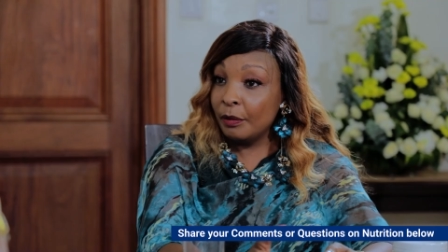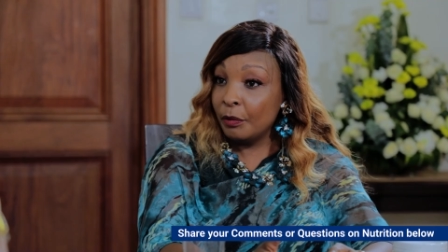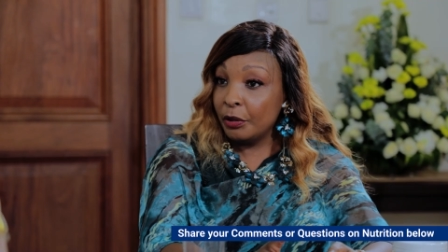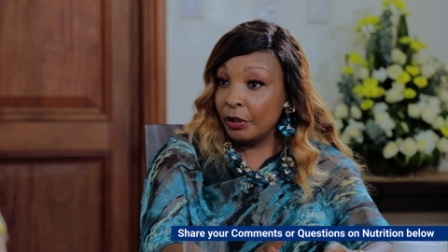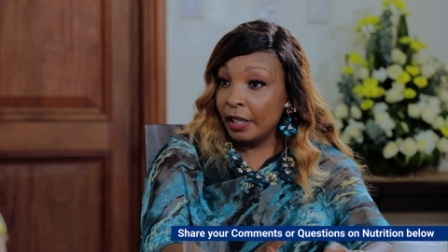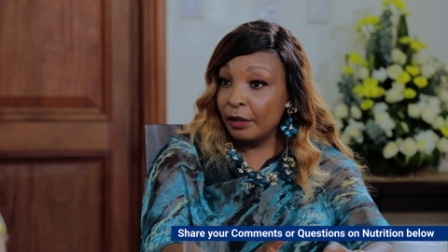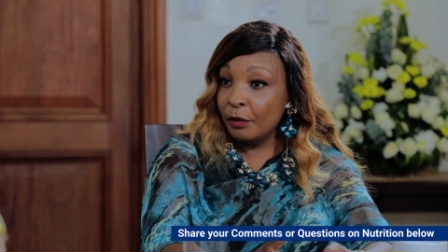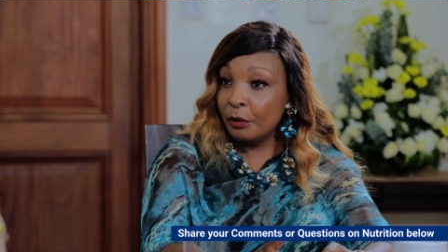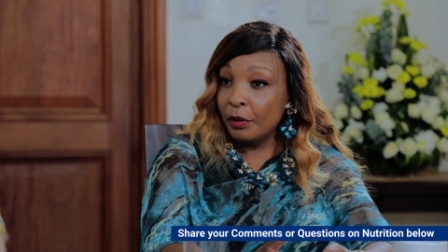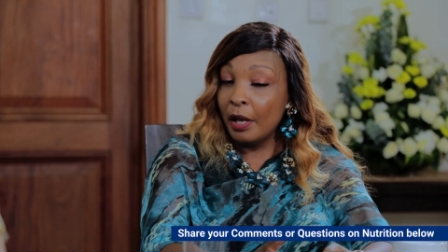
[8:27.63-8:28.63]
see what you can
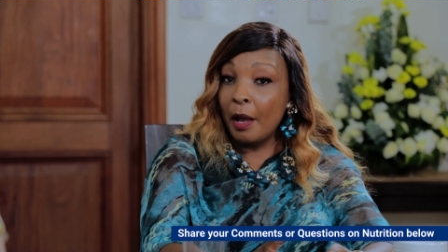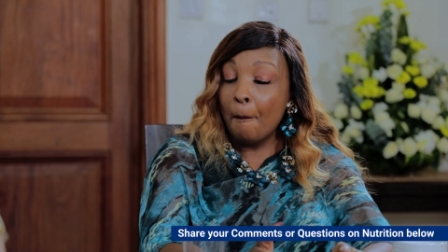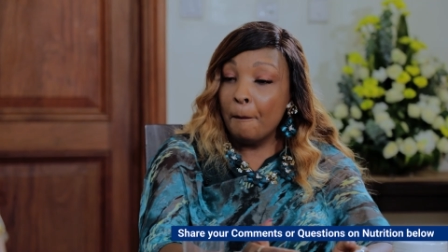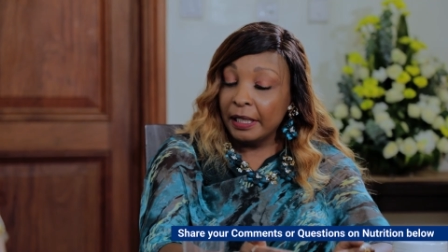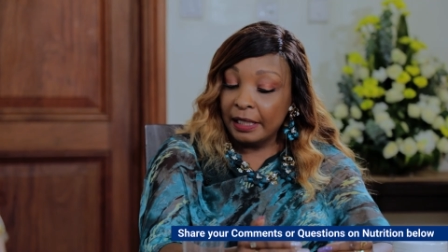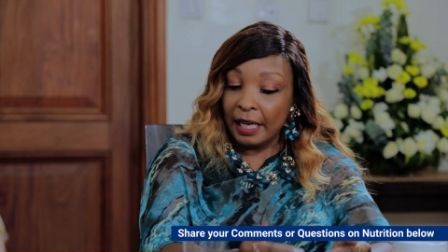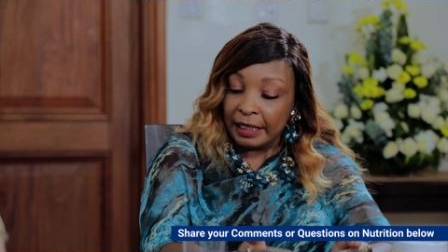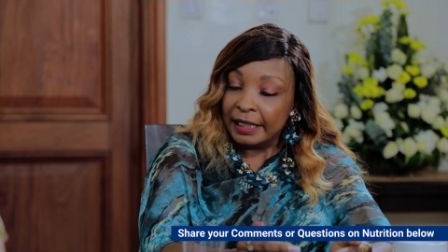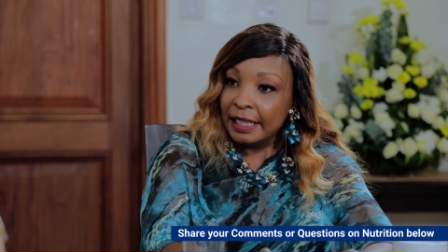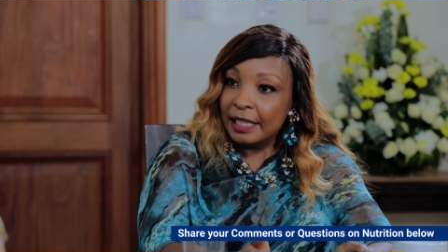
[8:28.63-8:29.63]
do. But
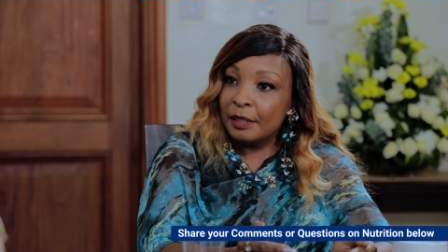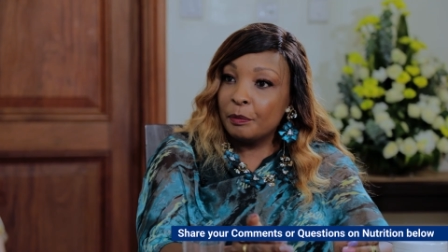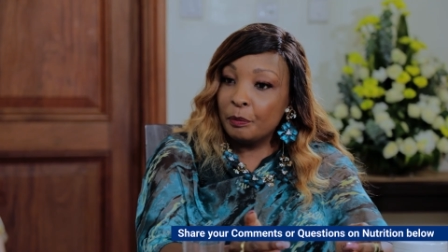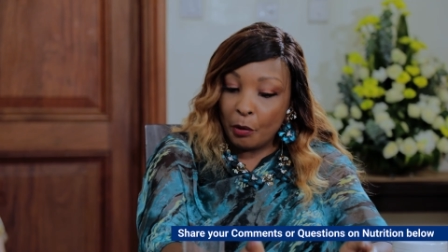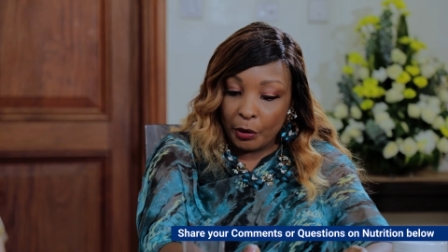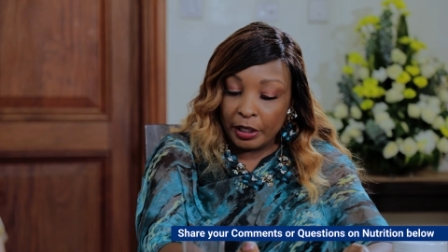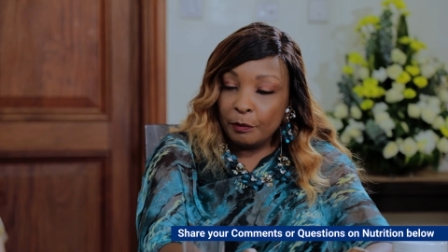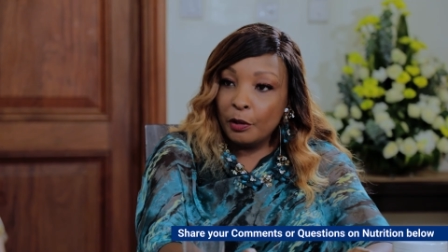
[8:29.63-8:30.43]
at this point,